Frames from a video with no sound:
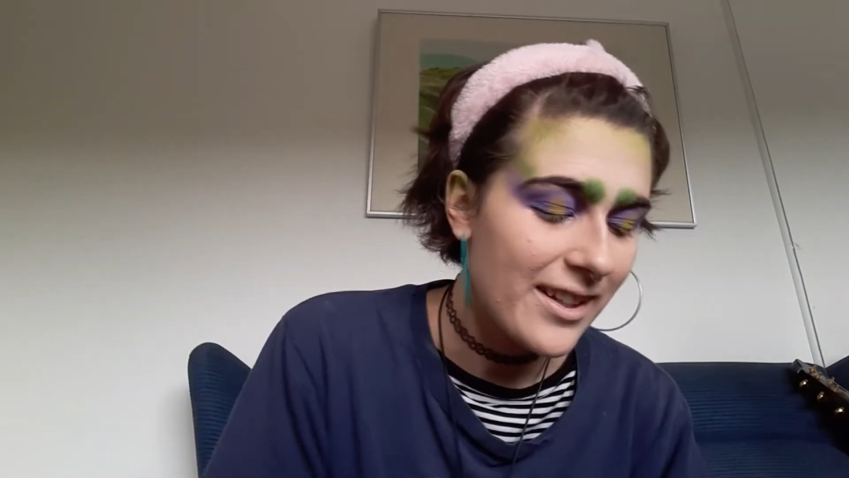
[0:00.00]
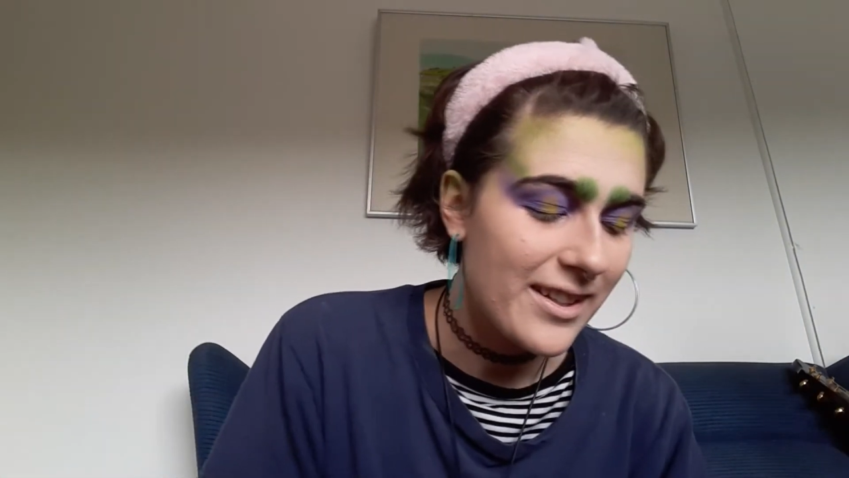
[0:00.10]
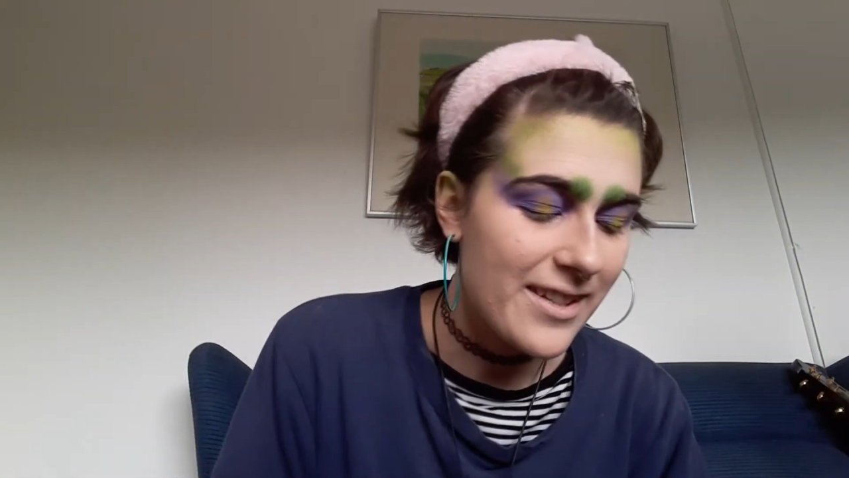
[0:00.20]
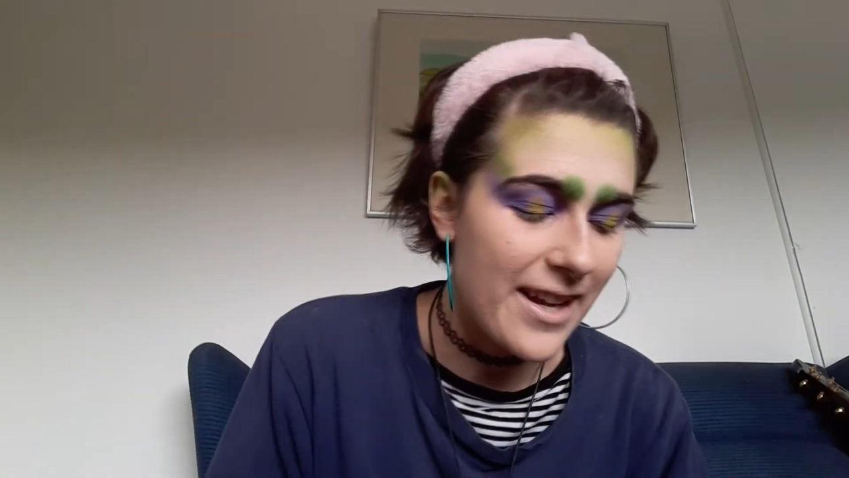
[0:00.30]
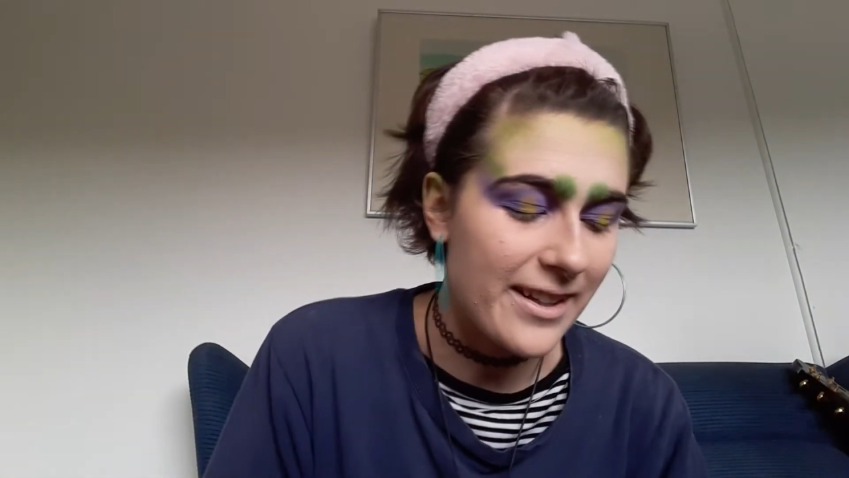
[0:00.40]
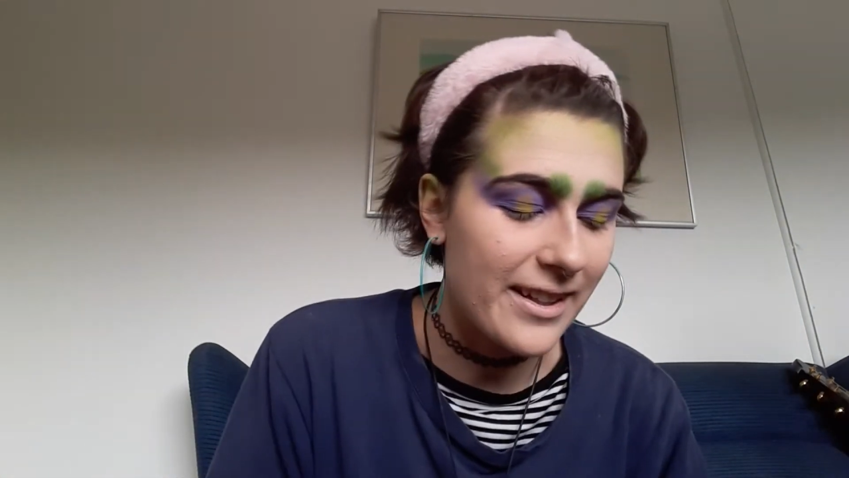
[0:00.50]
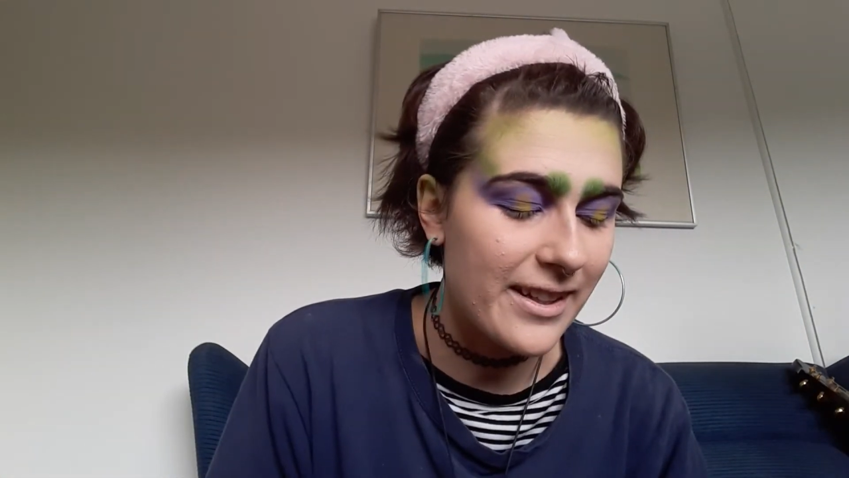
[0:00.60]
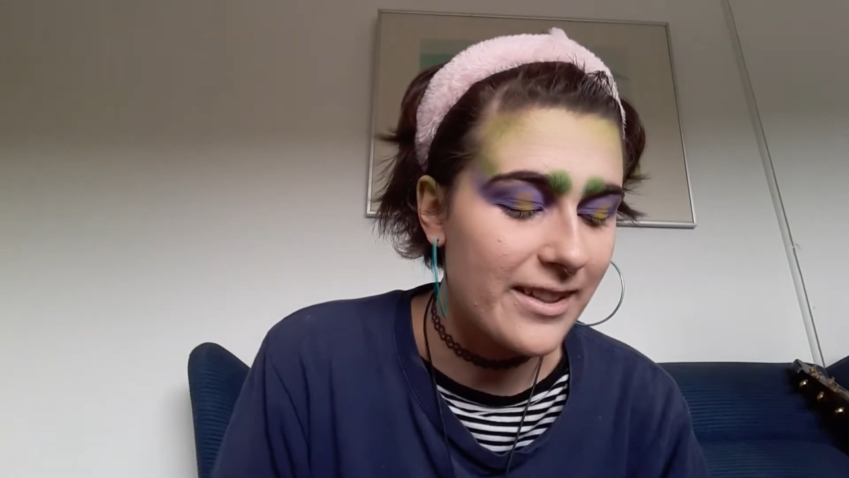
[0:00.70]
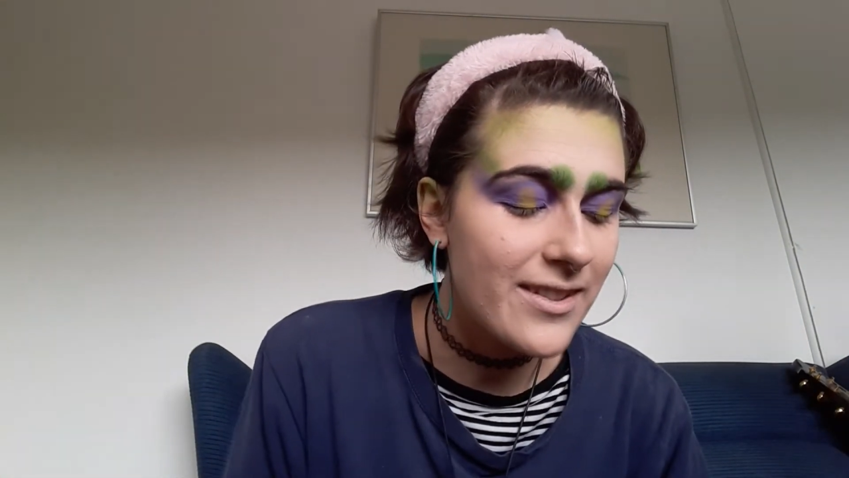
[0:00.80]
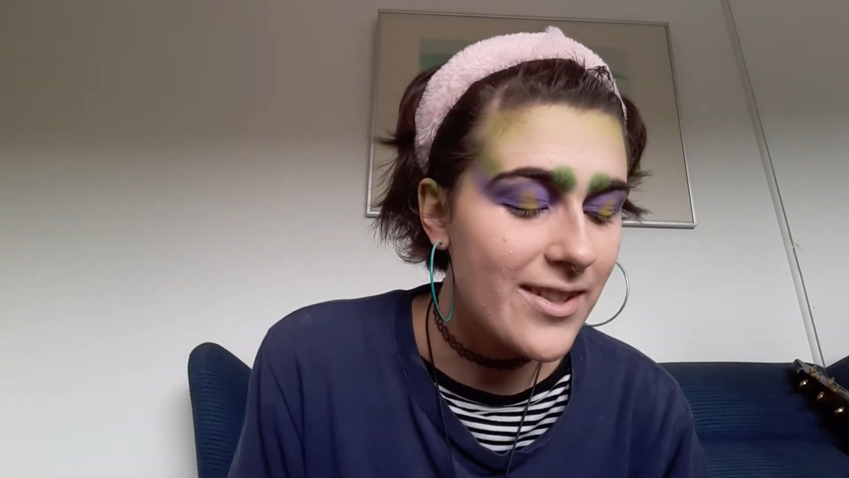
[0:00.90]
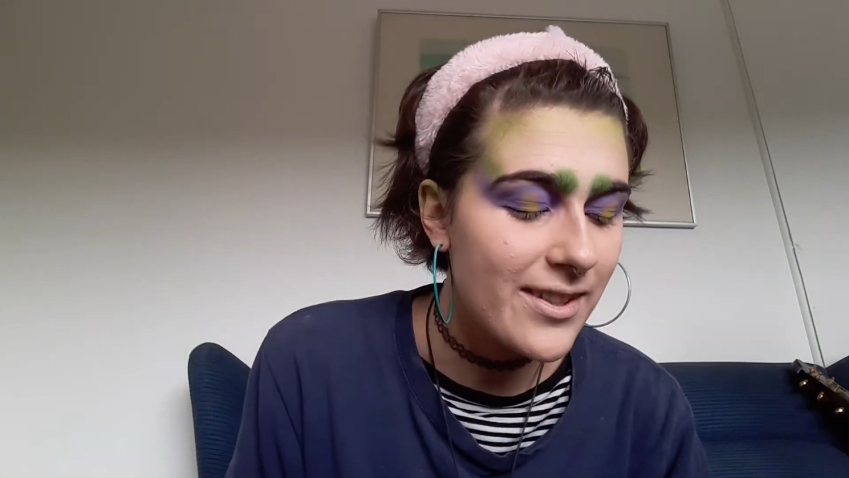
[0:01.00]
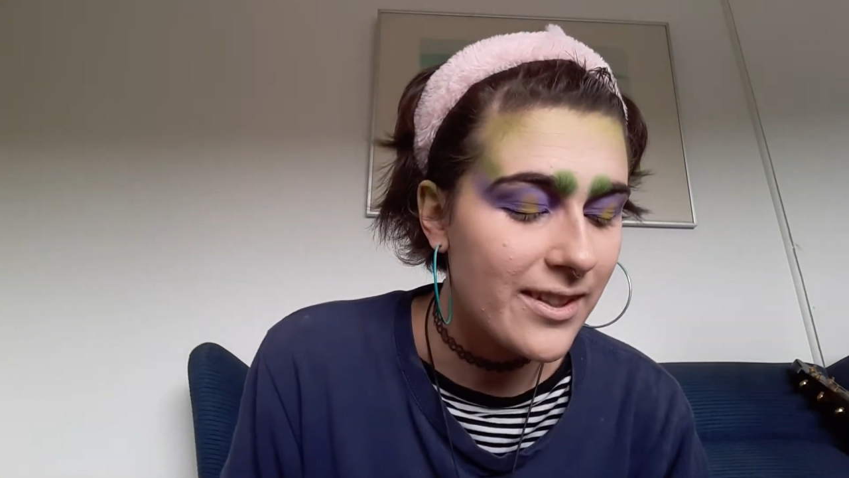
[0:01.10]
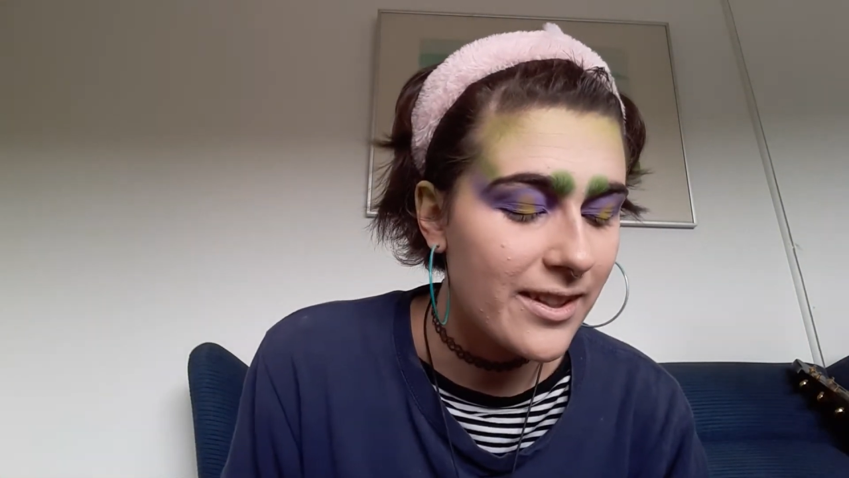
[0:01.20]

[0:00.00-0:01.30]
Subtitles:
Take a Hint,